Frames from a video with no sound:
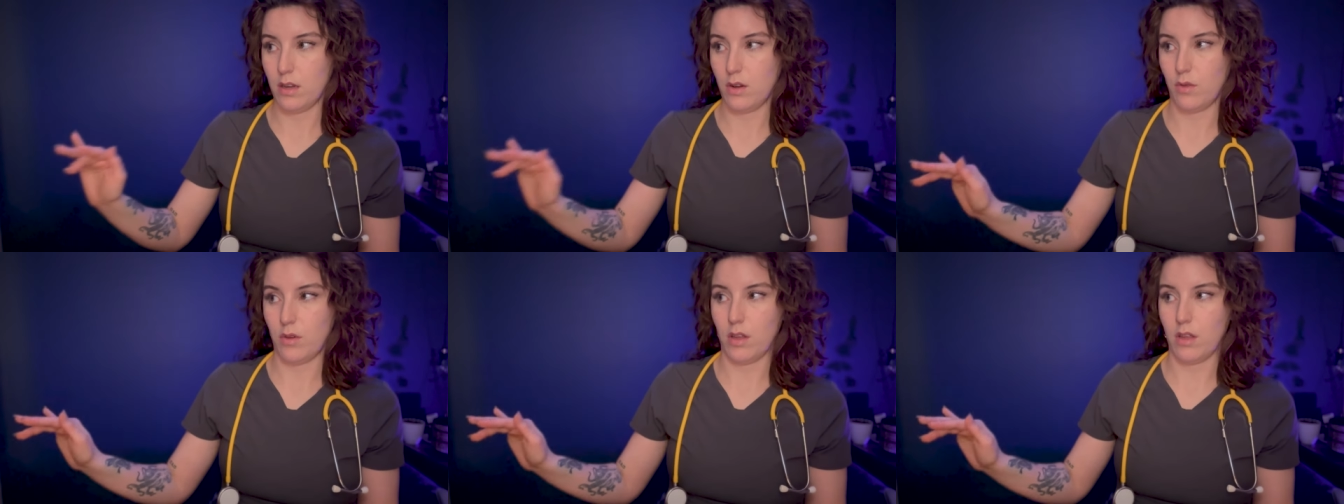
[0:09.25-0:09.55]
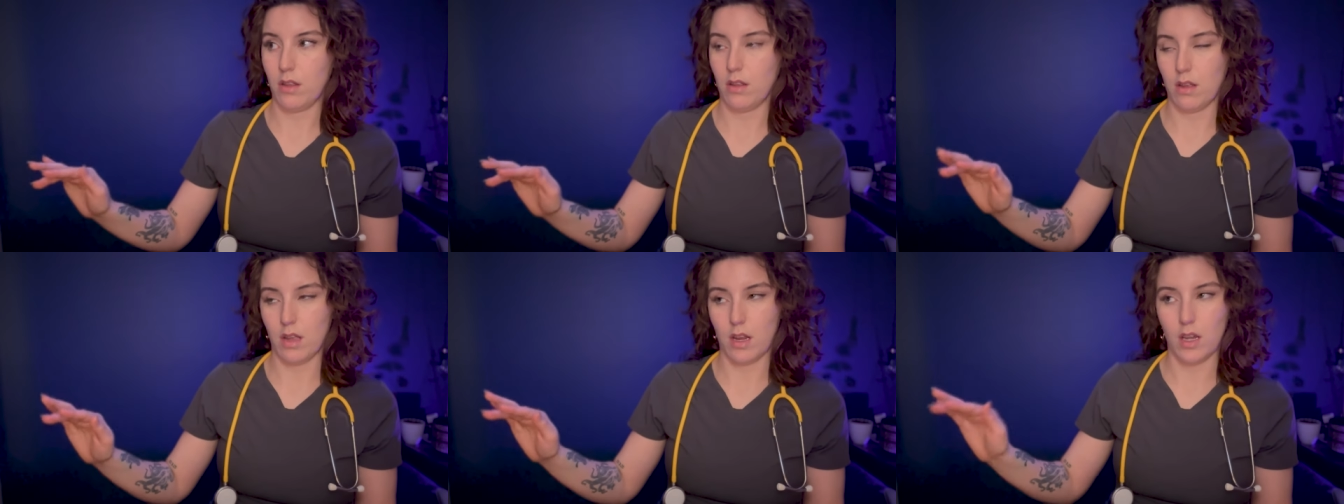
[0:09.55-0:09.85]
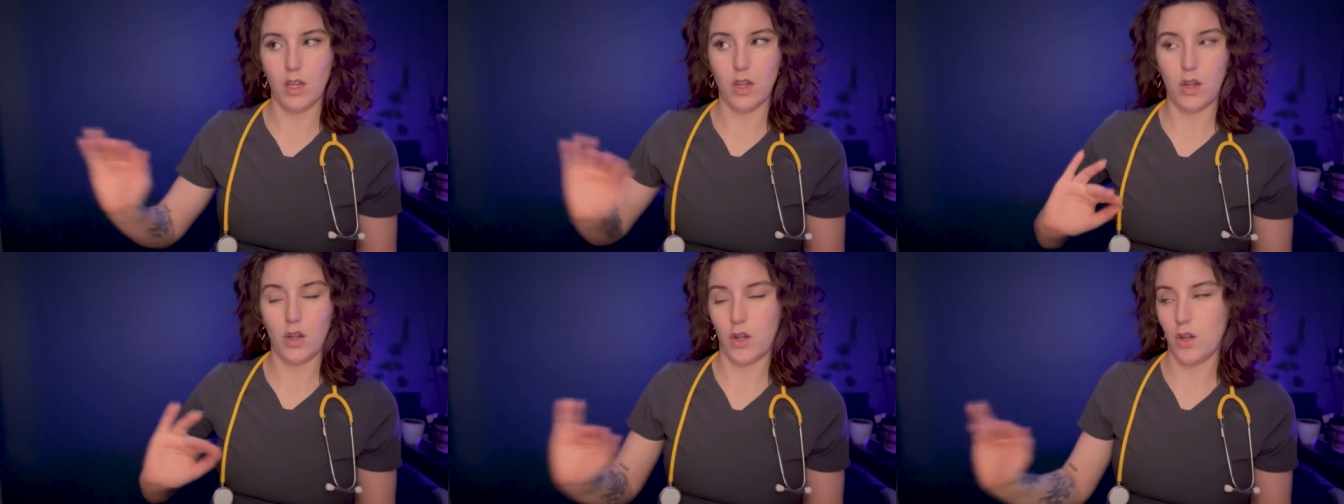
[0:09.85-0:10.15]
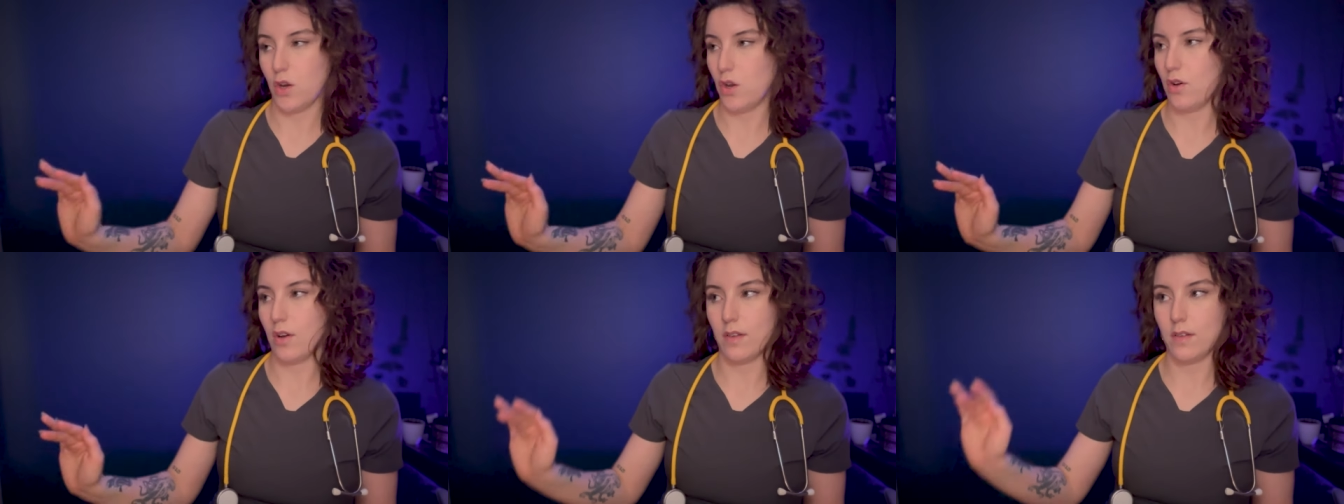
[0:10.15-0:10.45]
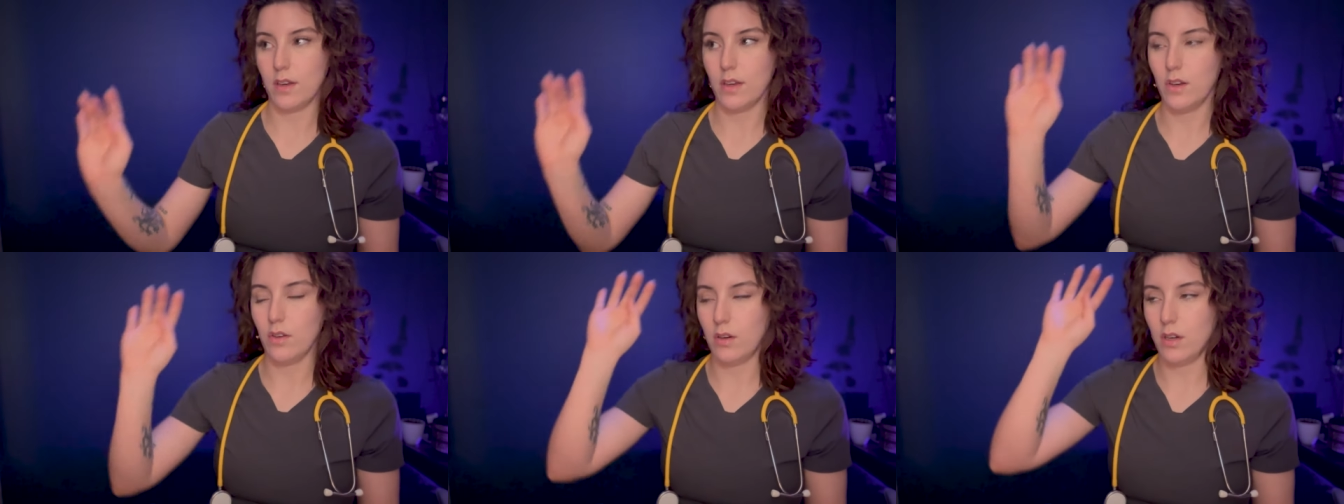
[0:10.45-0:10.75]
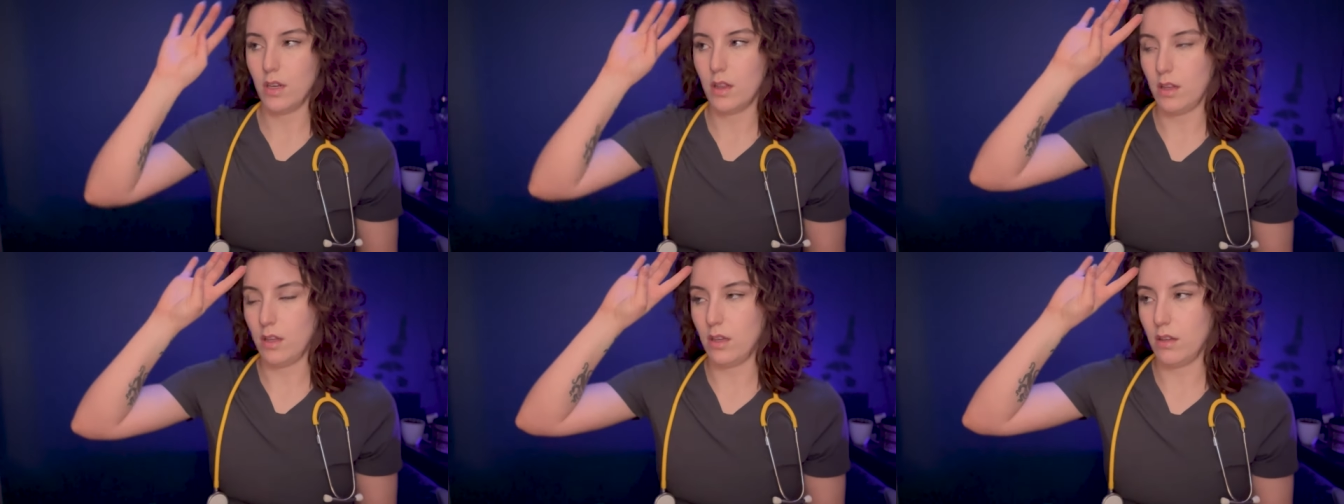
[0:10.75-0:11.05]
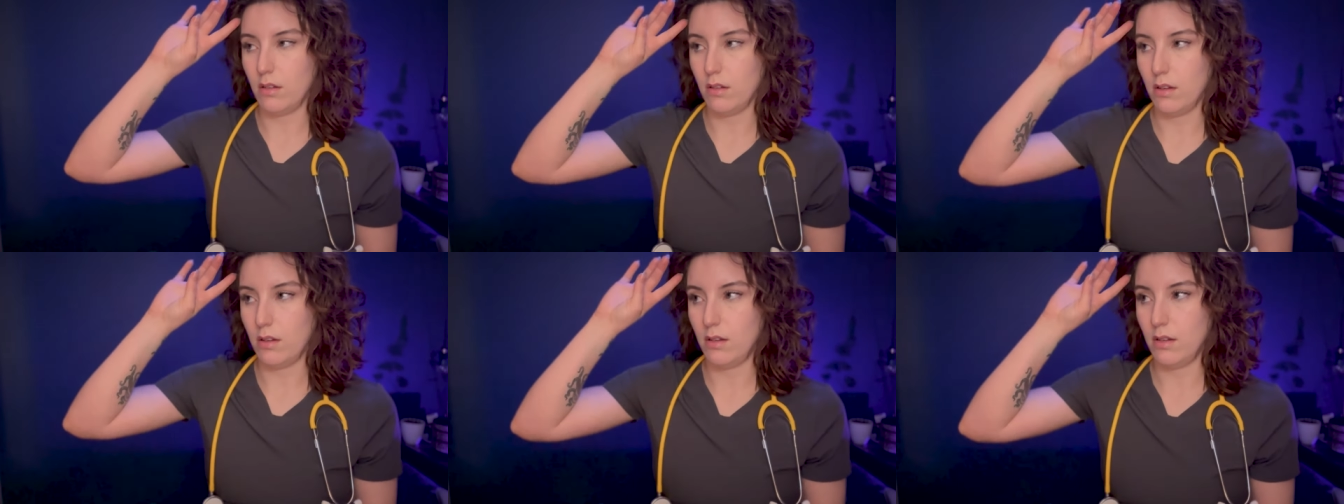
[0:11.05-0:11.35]
Okay, I don't have to do anything
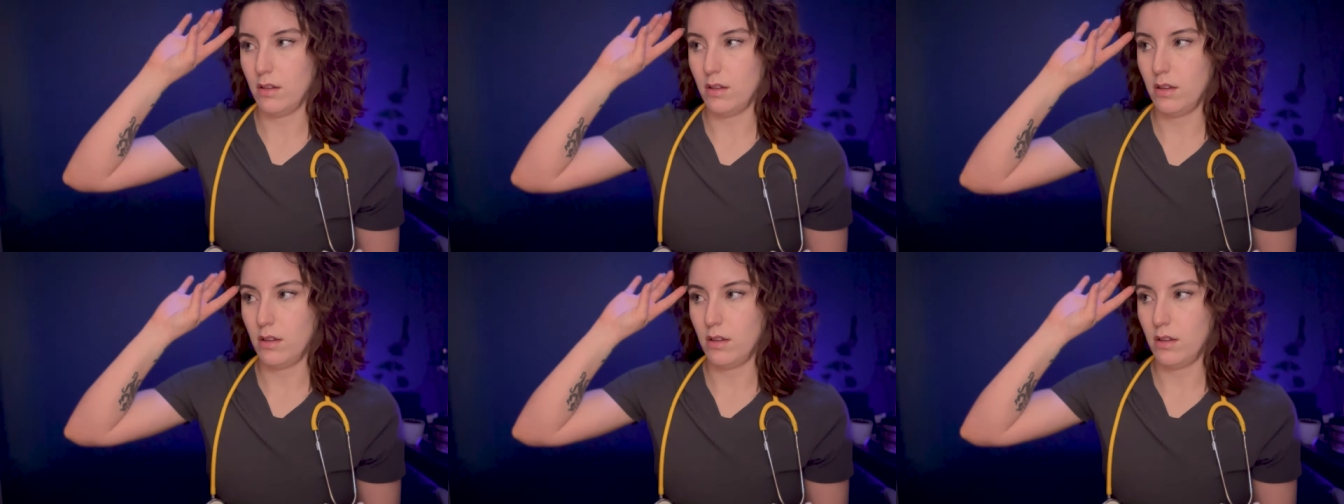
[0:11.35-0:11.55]
else.